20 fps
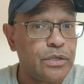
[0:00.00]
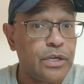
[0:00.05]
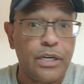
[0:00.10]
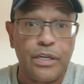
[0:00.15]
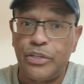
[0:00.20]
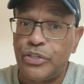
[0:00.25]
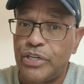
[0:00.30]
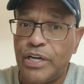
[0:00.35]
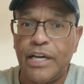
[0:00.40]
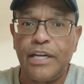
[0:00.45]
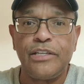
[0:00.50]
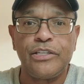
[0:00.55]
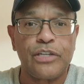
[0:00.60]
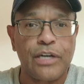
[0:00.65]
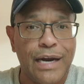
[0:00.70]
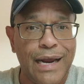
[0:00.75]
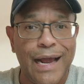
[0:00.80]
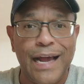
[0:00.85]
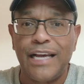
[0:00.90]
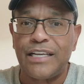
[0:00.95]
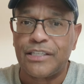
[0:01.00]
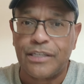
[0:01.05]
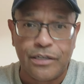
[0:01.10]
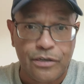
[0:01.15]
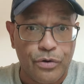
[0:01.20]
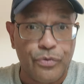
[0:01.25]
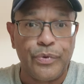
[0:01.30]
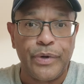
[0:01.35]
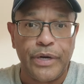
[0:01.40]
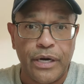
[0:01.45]
can change a guy's
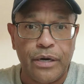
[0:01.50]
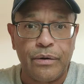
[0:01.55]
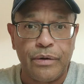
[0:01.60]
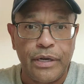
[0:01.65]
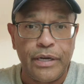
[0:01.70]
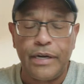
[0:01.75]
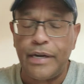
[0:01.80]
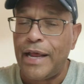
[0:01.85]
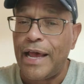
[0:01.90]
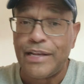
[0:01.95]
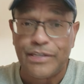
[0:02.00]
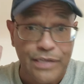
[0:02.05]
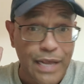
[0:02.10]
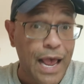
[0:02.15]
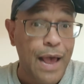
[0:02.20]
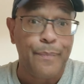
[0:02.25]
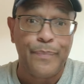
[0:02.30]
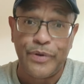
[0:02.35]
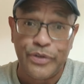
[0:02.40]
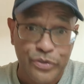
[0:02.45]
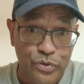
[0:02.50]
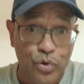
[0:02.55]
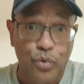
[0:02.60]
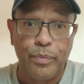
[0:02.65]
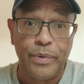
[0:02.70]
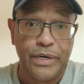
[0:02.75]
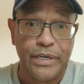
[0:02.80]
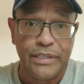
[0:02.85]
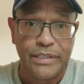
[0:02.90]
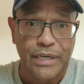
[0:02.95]
career. It has happened so
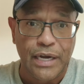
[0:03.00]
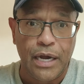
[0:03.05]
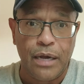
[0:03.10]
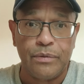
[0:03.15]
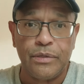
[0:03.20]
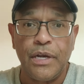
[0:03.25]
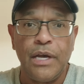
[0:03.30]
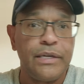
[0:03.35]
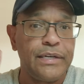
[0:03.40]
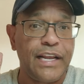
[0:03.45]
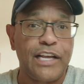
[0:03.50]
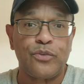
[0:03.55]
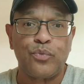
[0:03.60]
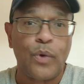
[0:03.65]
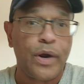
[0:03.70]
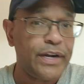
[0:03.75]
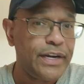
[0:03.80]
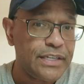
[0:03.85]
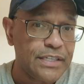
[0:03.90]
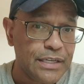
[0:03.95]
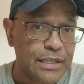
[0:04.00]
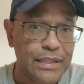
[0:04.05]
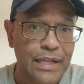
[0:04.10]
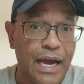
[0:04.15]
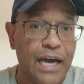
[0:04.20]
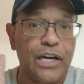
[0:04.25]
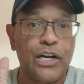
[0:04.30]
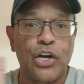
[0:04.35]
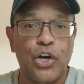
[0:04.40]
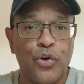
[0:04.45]
many times. That's why there's a
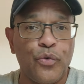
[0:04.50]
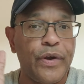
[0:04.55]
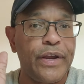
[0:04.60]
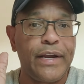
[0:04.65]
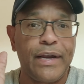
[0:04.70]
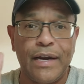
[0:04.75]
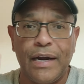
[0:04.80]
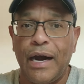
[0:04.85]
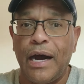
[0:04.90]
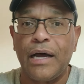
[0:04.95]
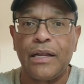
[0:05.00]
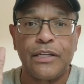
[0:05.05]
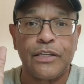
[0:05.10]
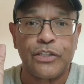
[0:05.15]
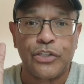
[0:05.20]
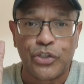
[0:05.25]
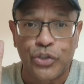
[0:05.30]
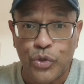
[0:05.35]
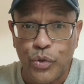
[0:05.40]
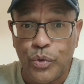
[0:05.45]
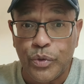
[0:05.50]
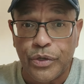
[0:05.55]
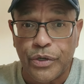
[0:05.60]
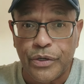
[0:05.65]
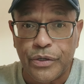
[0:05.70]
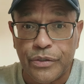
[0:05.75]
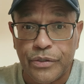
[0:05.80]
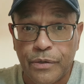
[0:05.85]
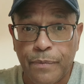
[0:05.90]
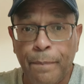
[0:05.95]
lot of great college
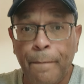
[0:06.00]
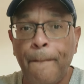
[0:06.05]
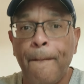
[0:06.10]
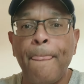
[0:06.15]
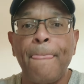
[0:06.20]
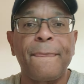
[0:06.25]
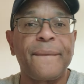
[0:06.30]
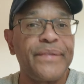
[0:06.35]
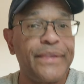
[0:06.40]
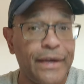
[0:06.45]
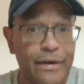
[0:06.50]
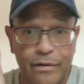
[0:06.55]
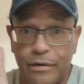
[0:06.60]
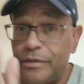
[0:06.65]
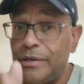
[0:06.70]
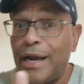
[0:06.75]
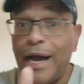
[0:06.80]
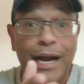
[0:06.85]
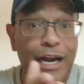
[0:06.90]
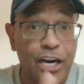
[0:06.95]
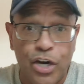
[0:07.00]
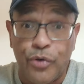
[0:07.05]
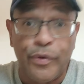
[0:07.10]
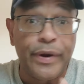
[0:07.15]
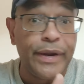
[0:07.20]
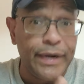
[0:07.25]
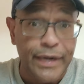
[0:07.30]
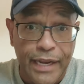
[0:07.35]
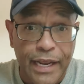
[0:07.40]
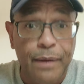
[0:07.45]
shooters that are not
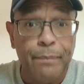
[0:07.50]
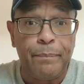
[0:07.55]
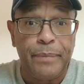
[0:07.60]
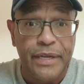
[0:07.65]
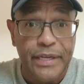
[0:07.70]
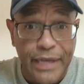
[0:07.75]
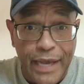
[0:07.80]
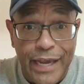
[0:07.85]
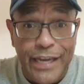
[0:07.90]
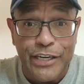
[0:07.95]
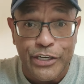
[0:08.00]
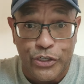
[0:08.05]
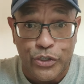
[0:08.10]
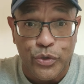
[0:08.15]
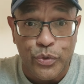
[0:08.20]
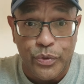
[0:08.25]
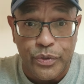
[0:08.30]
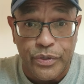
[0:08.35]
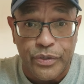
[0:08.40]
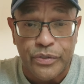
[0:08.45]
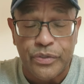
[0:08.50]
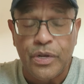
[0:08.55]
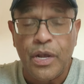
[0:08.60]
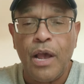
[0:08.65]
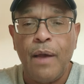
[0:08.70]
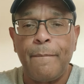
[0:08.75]
great NBA shooters,